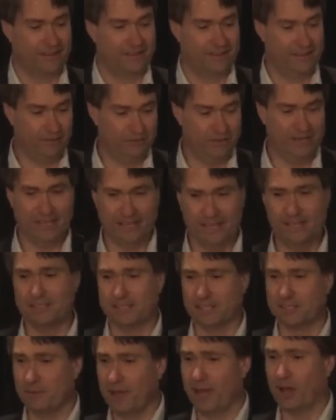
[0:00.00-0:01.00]
That really is a
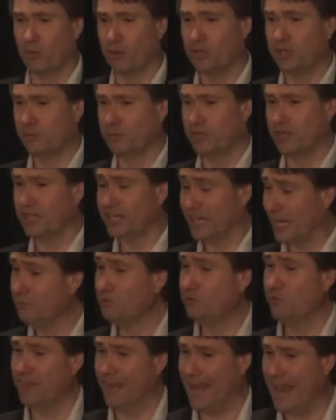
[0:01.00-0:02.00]
smart washing machine. It
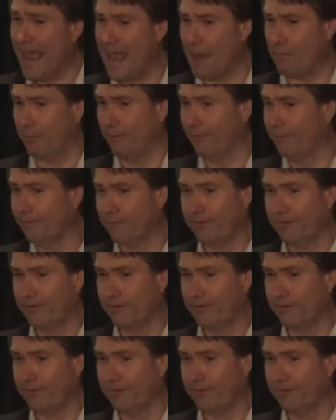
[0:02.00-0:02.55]
comes with an app.